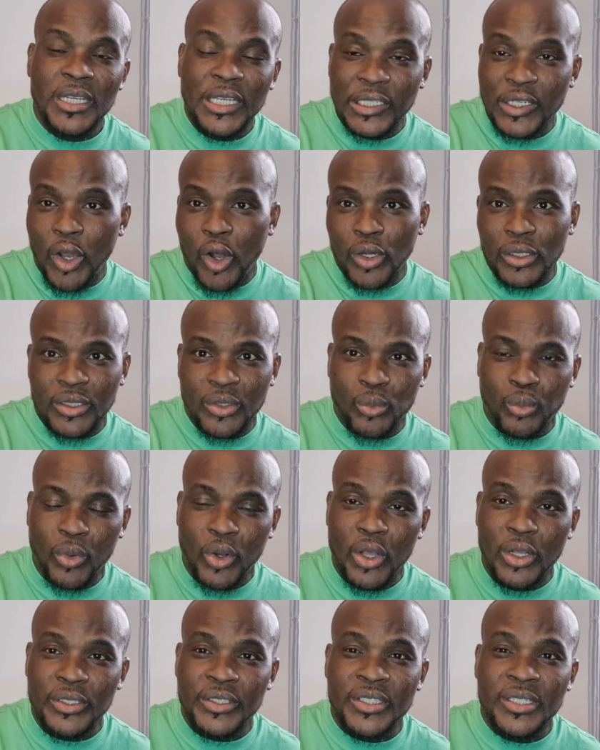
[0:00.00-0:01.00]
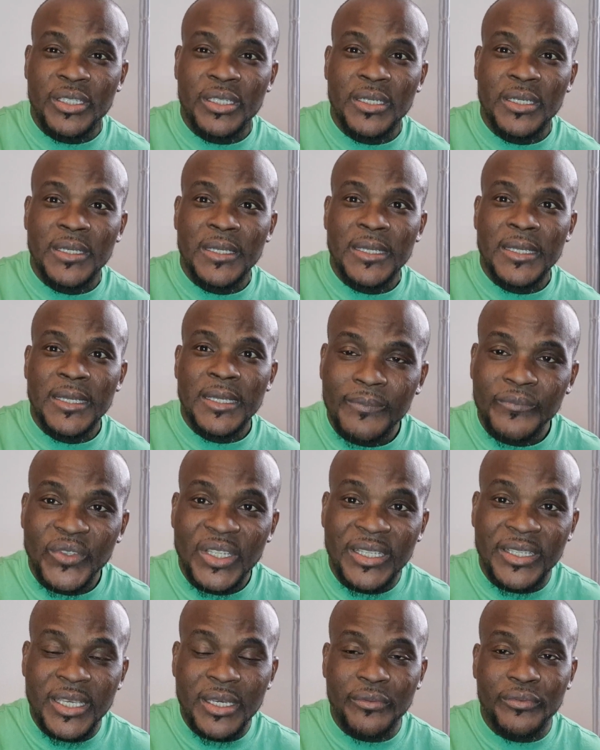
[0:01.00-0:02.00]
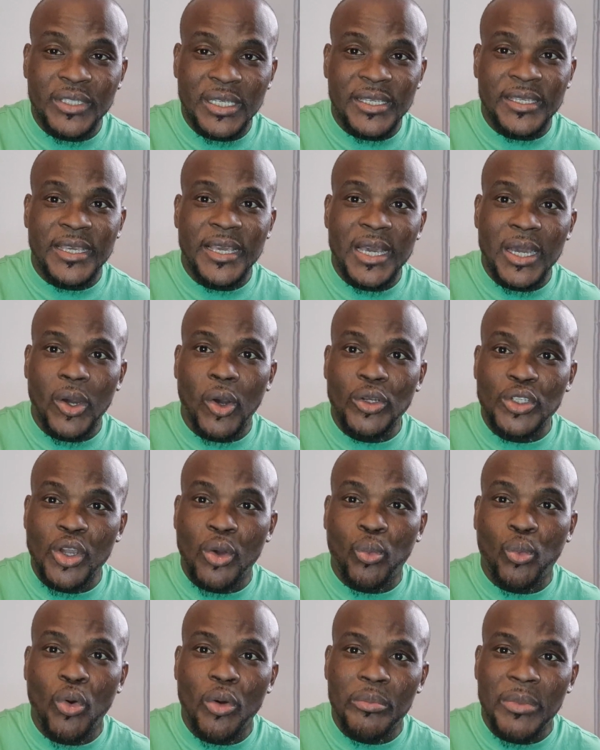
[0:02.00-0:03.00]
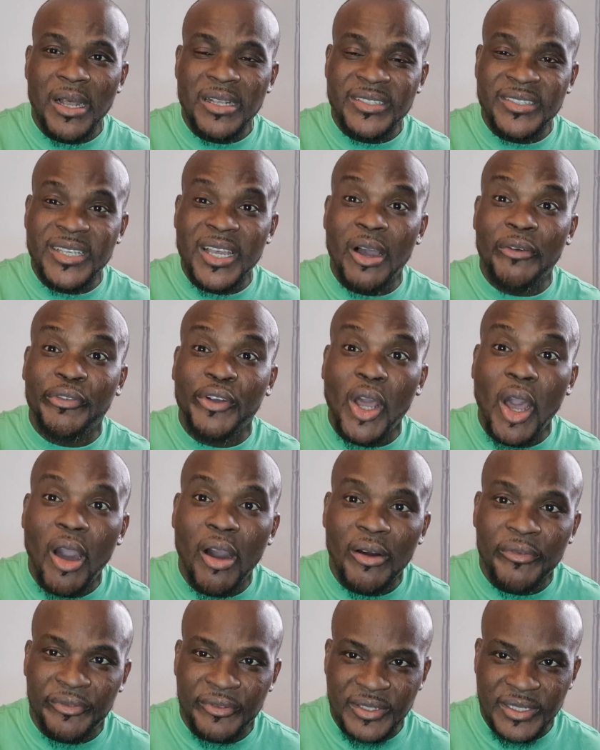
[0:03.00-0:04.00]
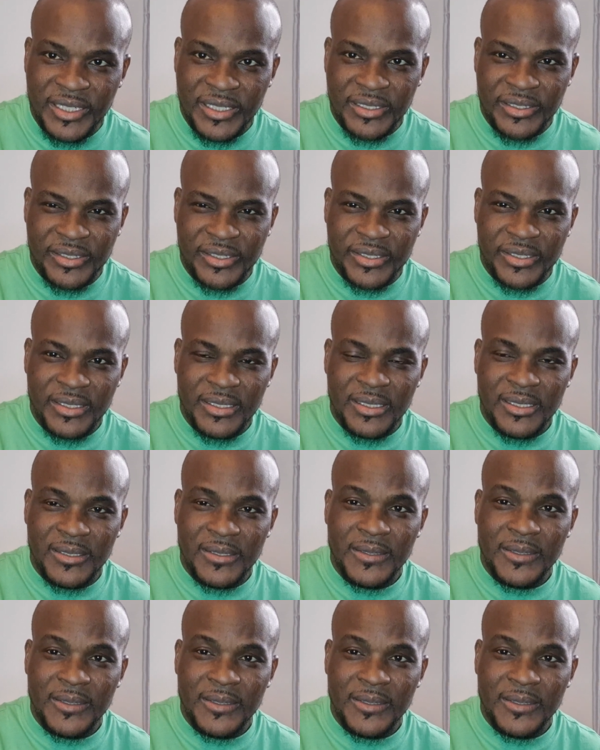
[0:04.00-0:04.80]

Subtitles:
In other words, it gives the girl or your woman self-confidence.